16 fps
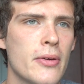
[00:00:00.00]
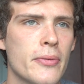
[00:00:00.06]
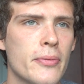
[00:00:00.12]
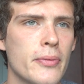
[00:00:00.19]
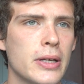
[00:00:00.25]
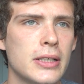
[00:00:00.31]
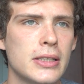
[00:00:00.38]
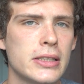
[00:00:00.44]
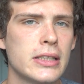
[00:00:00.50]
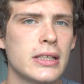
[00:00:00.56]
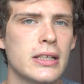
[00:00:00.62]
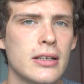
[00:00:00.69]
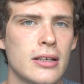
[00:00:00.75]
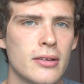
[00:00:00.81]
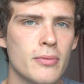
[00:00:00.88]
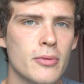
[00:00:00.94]
which
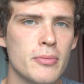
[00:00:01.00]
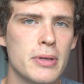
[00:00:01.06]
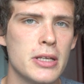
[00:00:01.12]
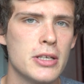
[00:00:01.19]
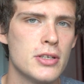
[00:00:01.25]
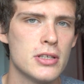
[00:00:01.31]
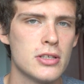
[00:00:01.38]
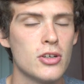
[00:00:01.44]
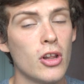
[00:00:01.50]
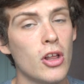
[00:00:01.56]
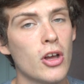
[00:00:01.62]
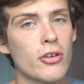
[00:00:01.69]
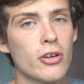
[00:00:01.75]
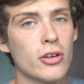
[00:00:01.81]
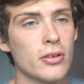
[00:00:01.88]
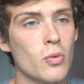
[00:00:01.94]
would mean she's no
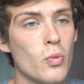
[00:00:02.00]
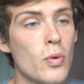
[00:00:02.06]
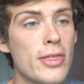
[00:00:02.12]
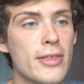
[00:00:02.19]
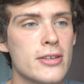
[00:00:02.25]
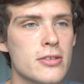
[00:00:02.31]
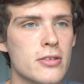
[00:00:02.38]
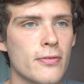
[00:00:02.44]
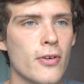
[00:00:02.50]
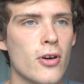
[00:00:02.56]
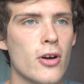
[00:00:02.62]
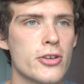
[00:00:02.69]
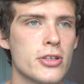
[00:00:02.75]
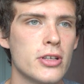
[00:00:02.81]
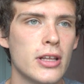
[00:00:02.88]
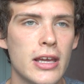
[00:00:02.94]
longer with us,
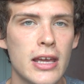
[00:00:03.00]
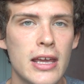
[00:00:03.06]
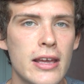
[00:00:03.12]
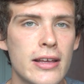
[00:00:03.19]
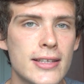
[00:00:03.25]
unfortunately.